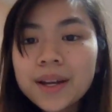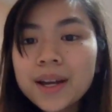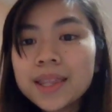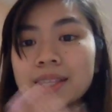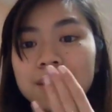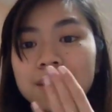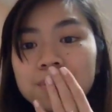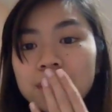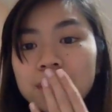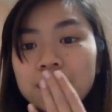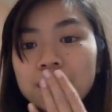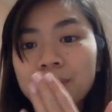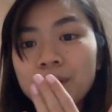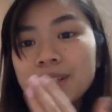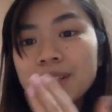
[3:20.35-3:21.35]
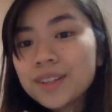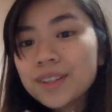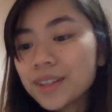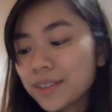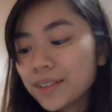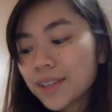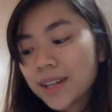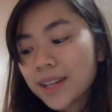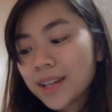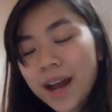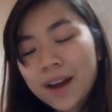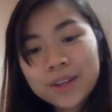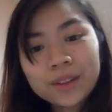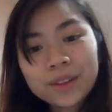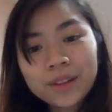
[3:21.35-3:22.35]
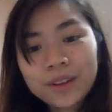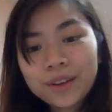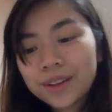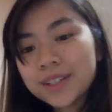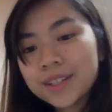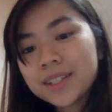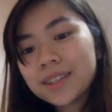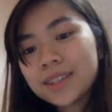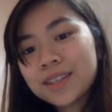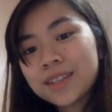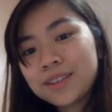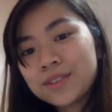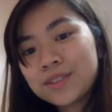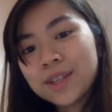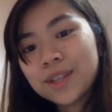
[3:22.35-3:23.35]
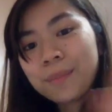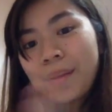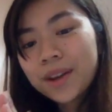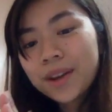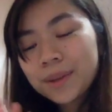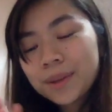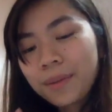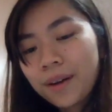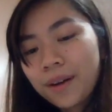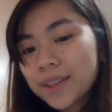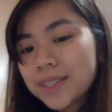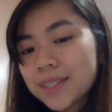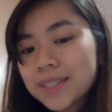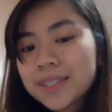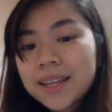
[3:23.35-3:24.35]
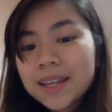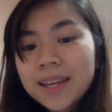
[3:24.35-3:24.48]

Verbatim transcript: This could be your voice, or even now you learn to use your body parts.